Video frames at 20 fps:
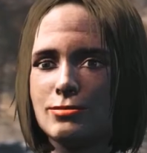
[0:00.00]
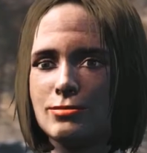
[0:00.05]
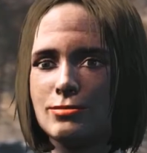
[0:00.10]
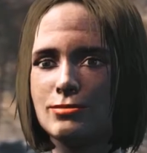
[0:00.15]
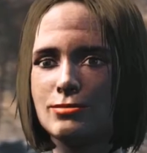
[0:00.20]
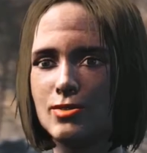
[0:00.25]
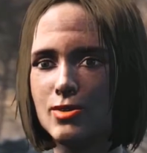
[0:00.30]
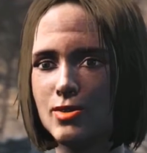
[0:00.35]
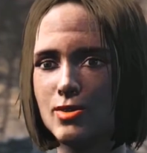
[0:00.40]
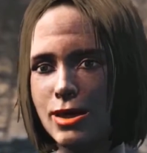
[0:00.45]

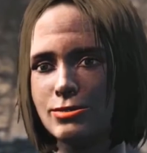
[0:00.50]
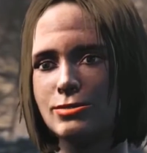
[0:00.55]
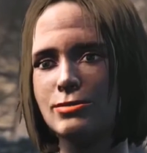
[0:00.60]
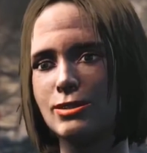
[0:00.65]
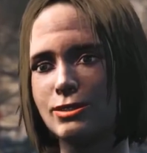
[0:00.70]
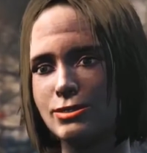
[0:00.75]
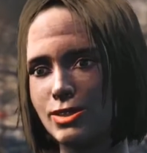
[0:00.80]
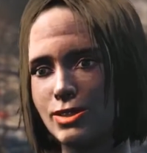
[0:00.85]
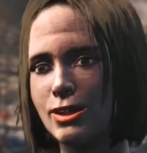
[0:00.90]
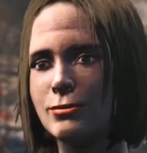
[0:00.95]
If we oh. want
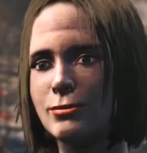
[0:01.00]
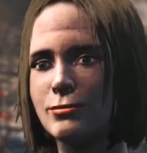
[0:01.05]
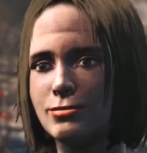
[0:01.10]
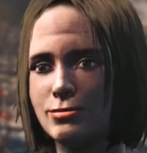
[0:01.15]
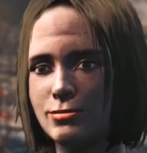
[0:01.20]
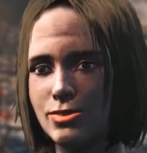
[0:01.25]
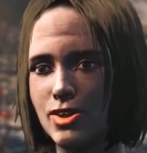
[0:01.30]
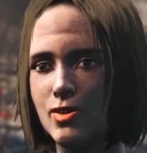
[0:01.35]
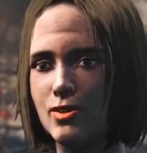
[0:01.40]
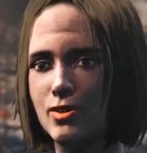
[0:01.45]
things to get
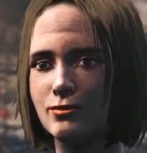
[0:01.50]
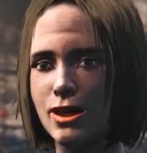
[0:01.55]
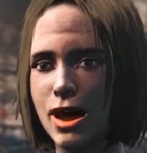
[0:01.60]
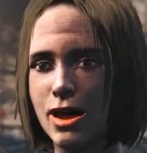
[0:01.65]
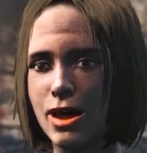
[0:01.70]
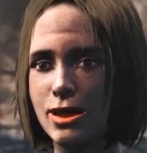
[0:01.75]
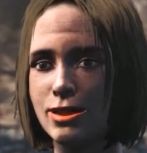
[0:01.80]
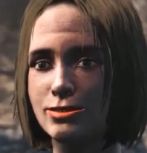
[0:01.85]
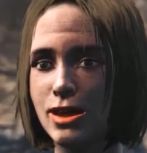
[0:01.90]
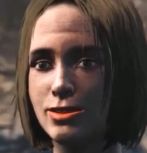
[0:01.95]
better, we've
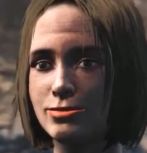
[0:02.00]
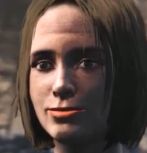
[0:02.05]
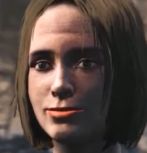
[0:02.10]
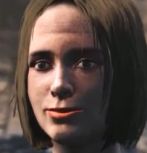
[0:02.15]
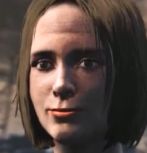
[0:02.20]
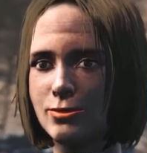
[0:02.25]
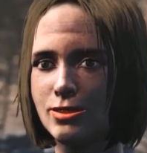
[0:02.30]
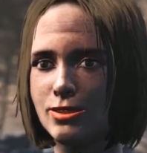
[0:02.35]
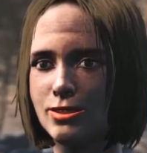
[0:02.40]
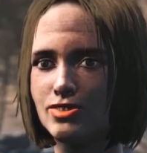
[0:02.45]
got to start
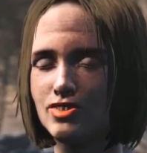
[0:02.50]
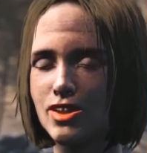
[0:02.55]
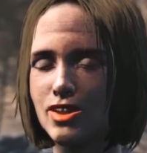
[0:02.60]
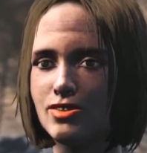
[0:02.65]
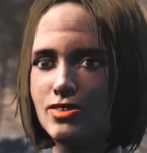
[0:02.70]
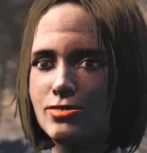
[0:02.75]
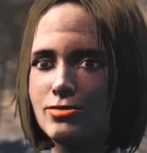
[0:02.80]
helping each other.